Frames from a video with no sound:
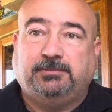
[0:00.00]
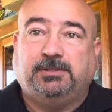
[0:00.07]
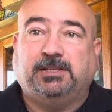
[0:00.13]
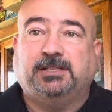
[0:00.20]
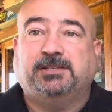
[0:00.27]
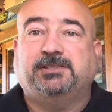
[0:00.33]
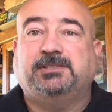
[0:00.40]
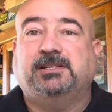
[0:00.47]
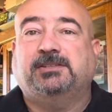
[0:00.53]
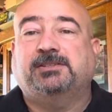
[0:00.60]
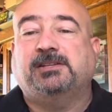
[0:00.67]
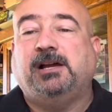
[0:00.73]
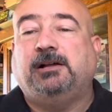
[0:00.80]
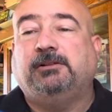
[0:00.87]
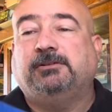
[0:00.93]
like
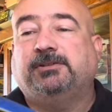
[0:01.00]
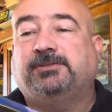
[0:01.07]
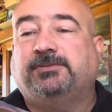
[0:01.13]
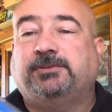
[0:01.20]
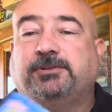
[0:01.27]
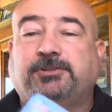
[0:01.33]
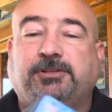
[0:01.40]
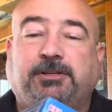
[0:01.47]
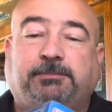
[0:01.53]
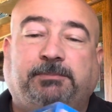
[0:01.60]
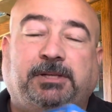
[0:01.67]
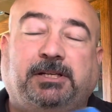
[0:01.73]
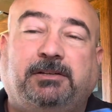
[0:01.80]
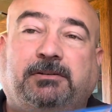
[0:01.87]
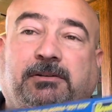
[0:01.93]
$6 for
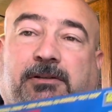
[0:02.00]
shipping.